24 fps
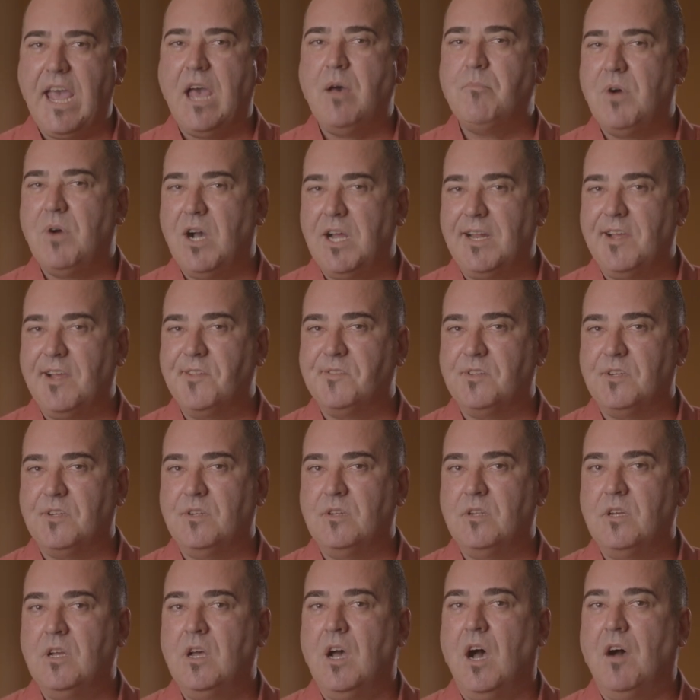out my
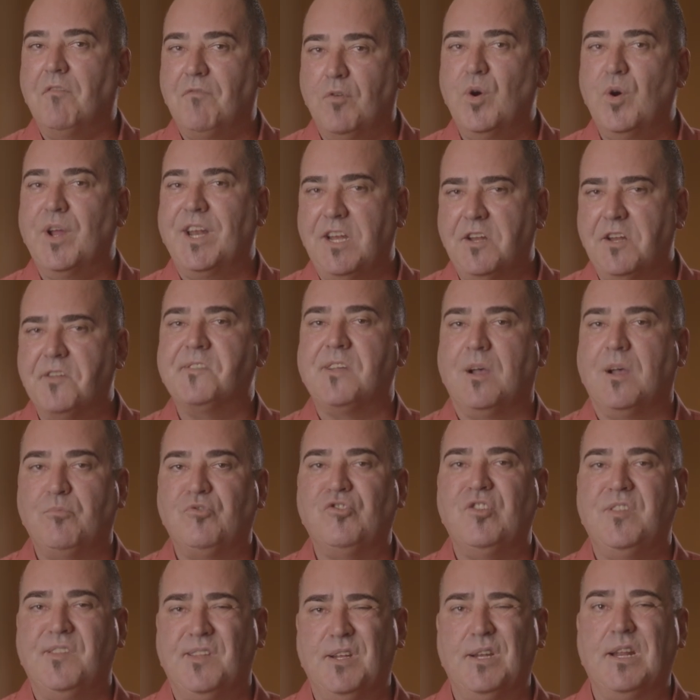lesson, Avoiding
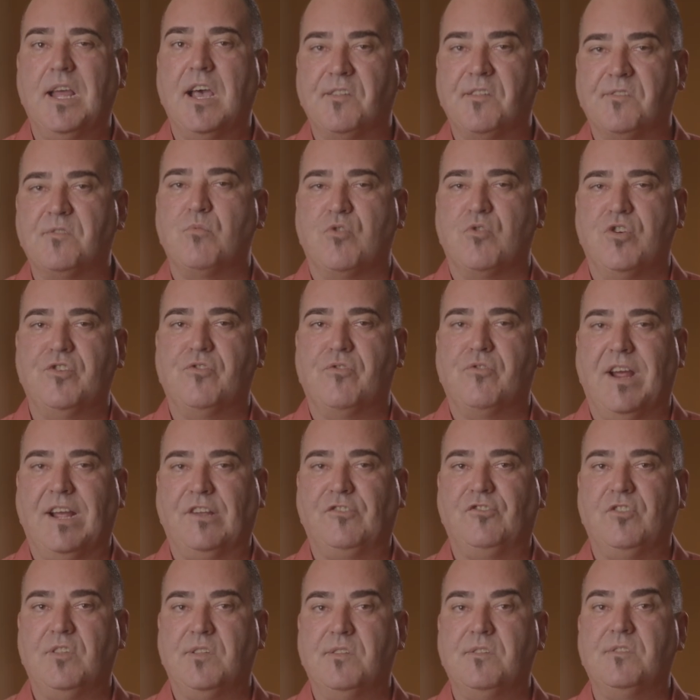Assumptions in Customer
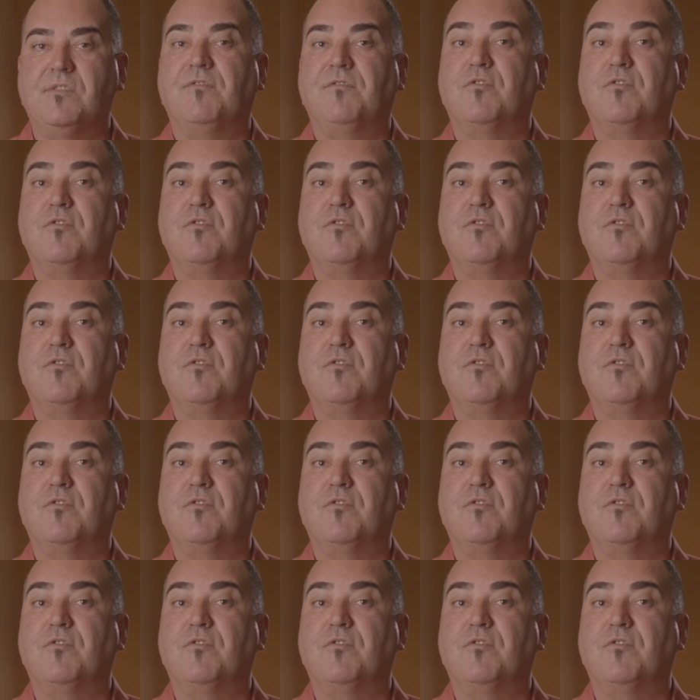Interactions,